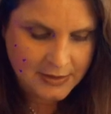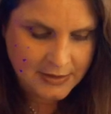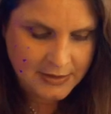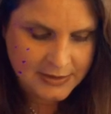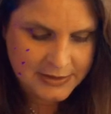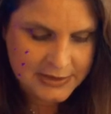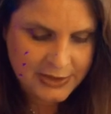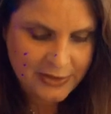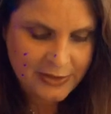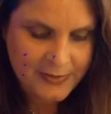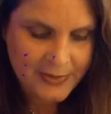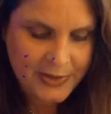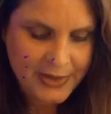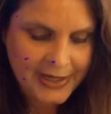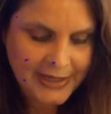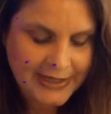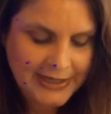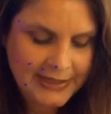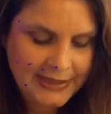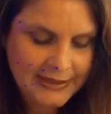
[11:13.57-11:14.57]
So the
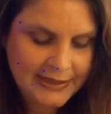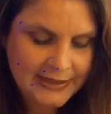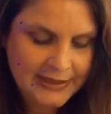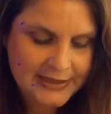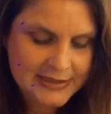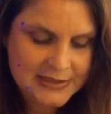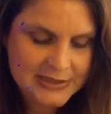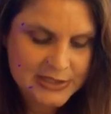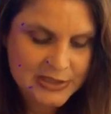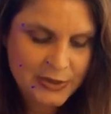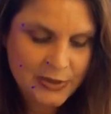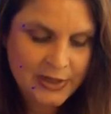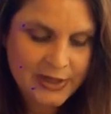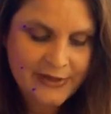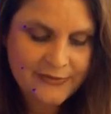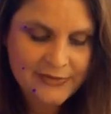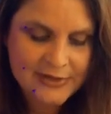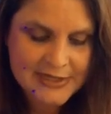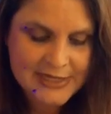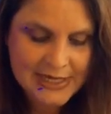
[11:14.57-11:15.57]
Munay key is your
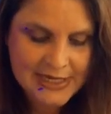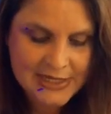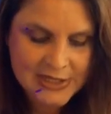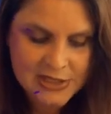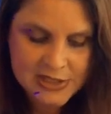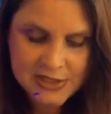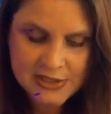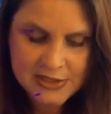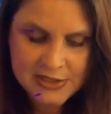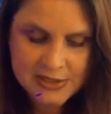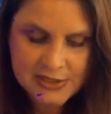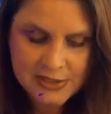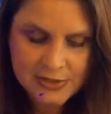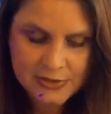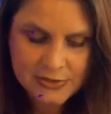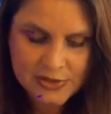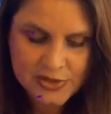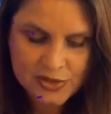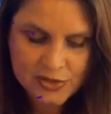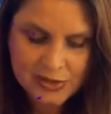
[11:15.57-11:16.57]
invitation
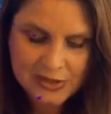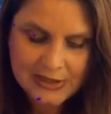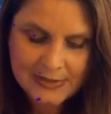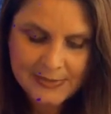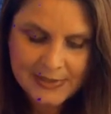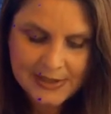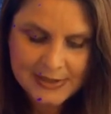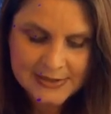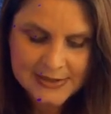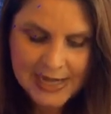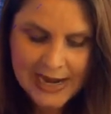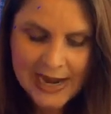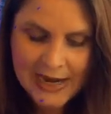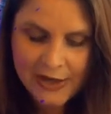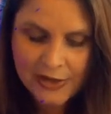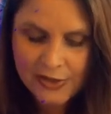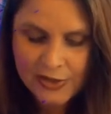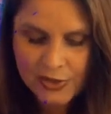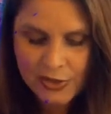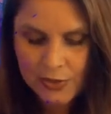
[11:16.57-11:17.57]
to dream an
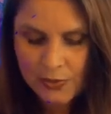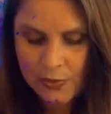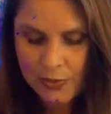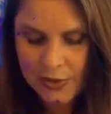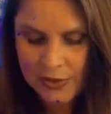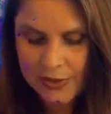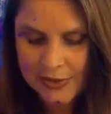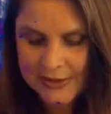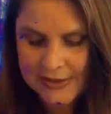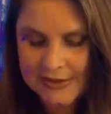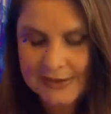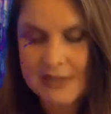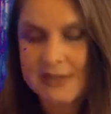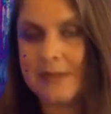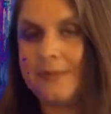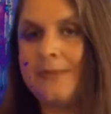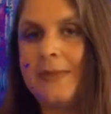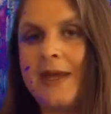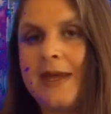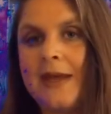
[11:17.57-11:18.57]
entire new world into
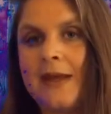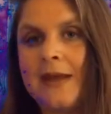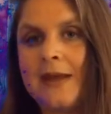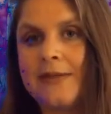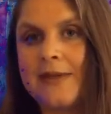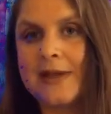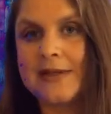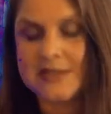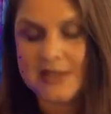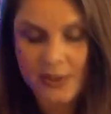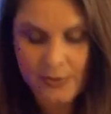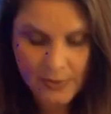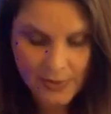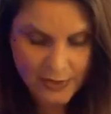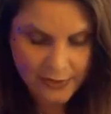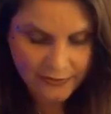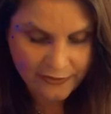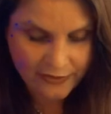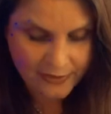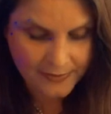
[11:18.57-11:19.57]
being. And that's a
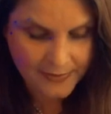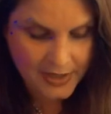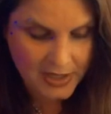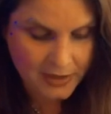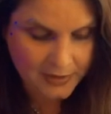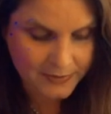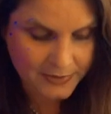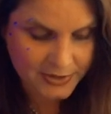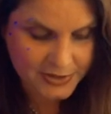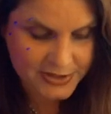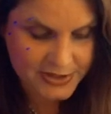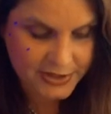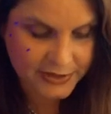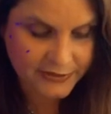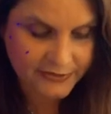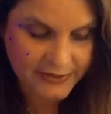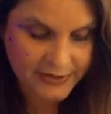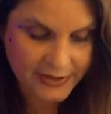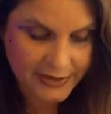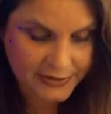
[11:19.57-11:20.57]
quote from
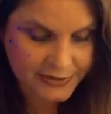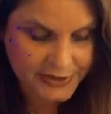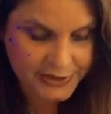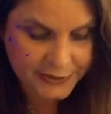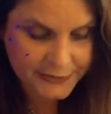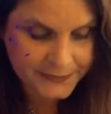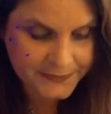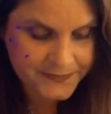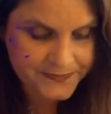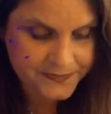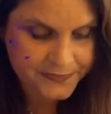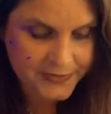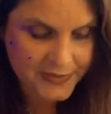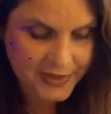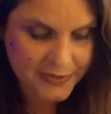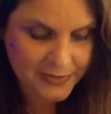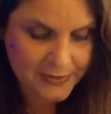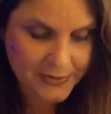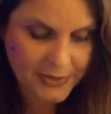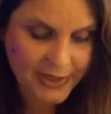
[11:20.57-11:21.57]
Alberto Villoldo.
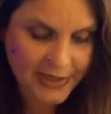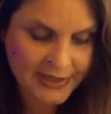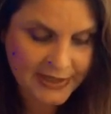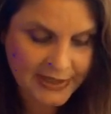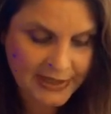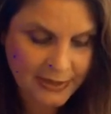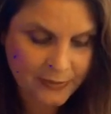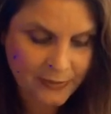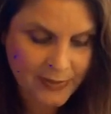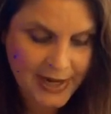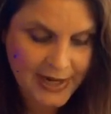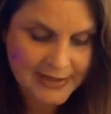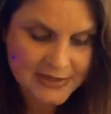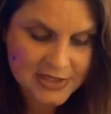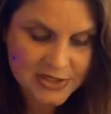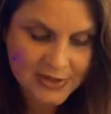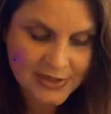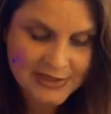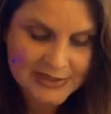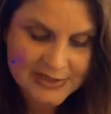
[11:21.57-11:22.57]
The Munay key writes,
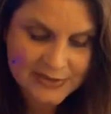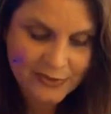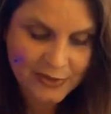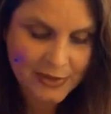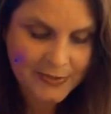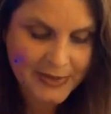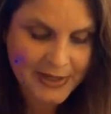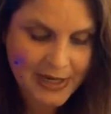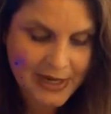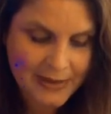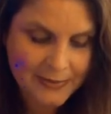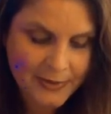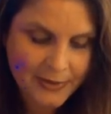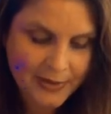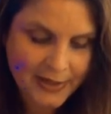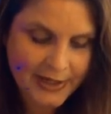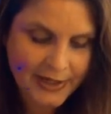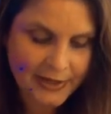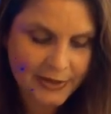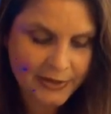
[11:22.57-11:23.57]
transform and
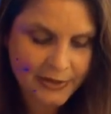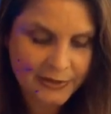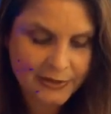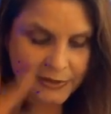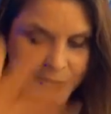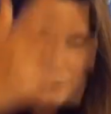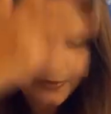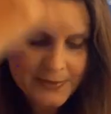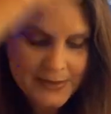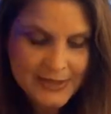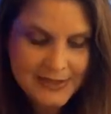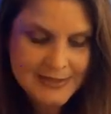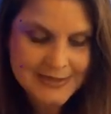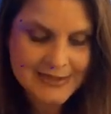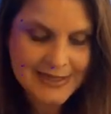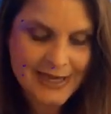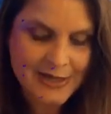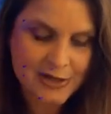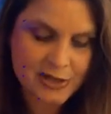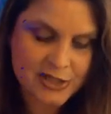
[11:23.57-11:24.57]
upgrade your luminous
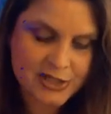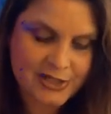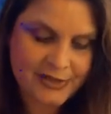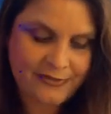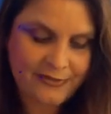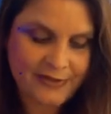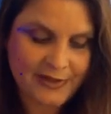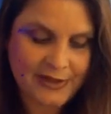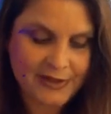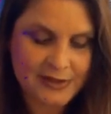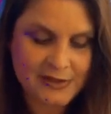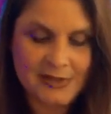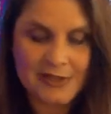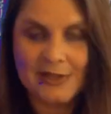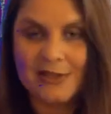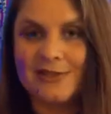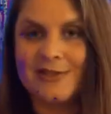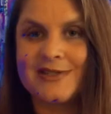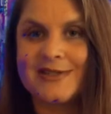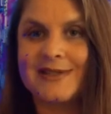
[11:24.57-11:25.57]
energy field.
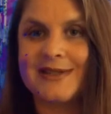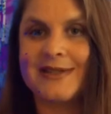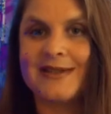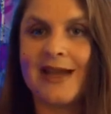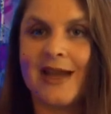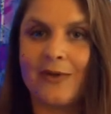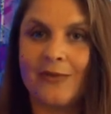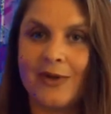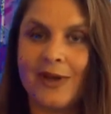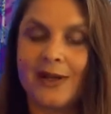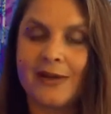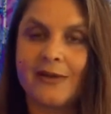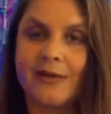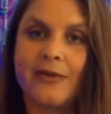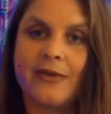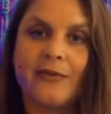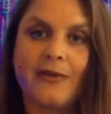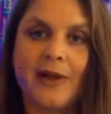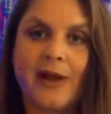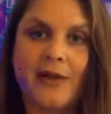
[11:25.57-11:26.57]
And you'll see that written
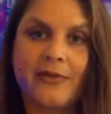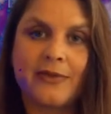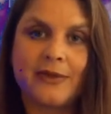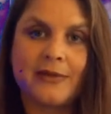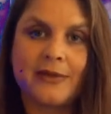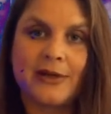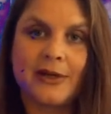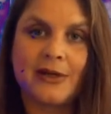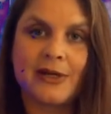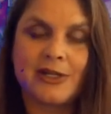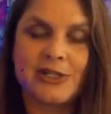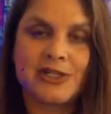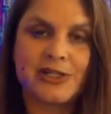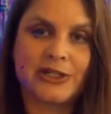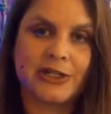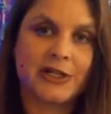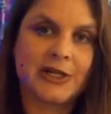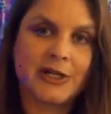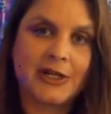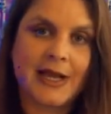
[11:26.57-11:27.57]
throughout the
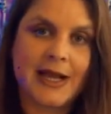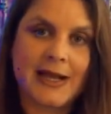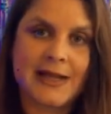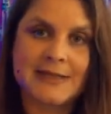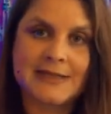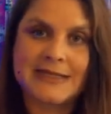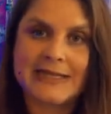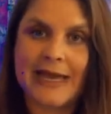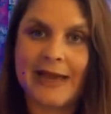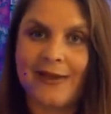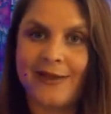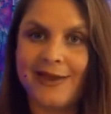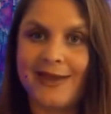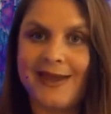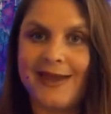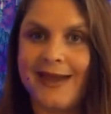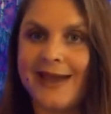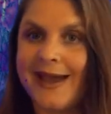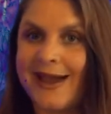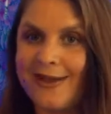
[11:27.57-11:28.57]
literature as
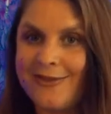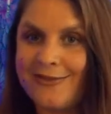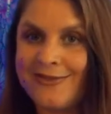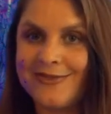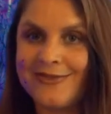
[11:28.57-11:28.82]
LEF,